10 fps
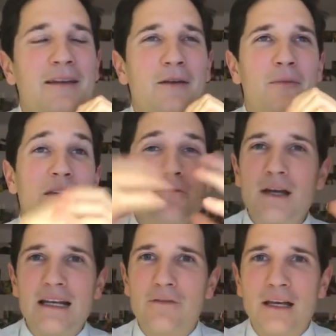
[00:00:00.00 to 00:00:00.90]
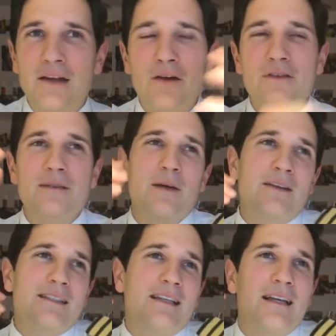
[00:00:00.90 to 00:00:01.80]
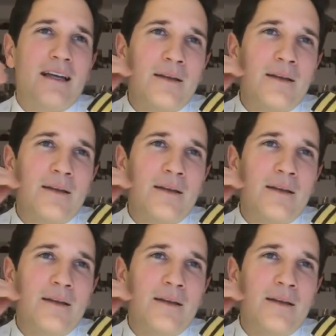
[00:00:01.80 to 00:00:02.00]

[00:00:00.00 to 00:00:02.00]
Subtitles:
you know, be really nervous about it.